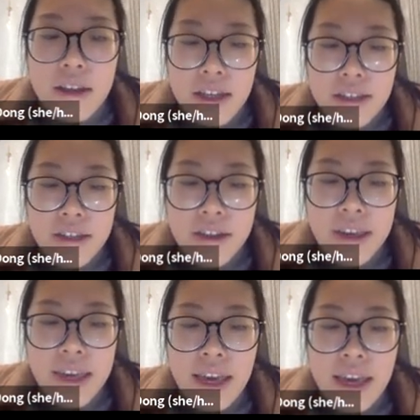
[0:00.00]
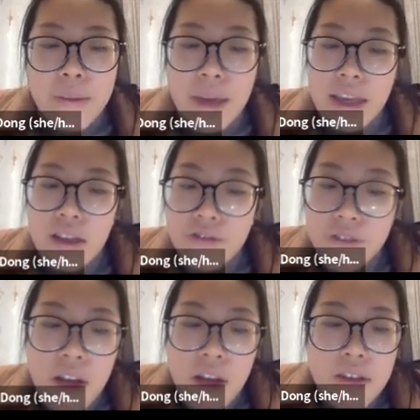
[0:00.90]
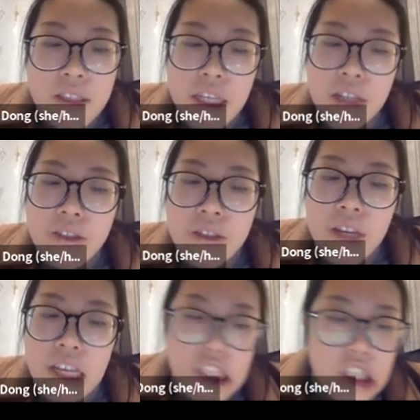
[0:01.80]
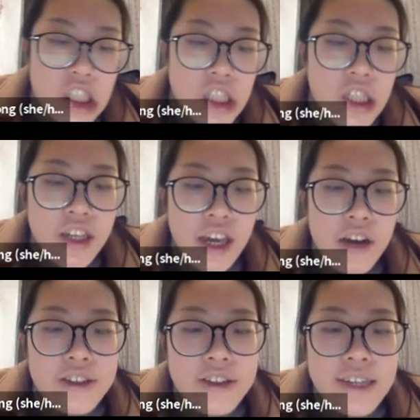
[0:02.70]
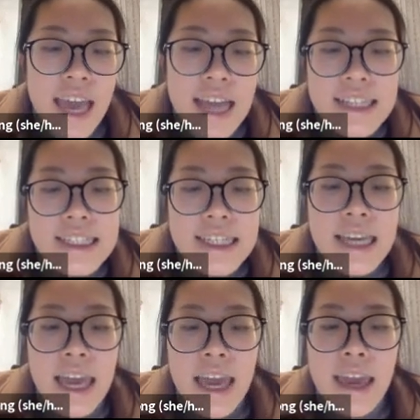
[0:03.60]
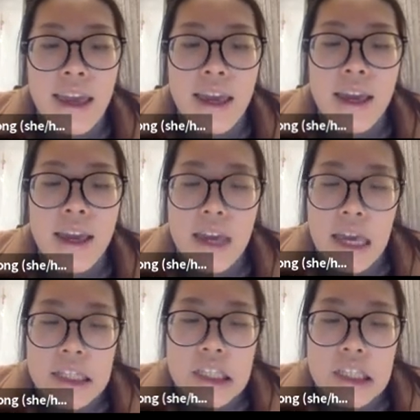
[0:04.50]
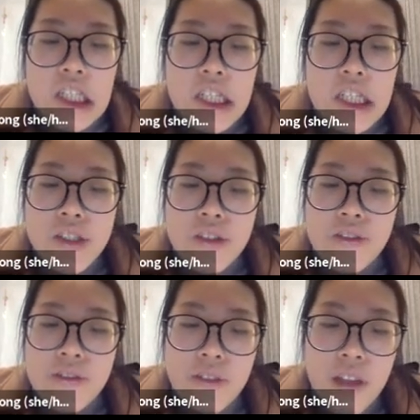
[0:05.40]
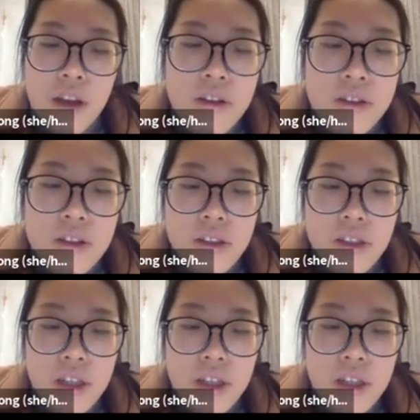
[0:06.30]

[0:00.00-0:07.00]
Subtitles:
so you can make a float into integer. You can also casting a integer into floats.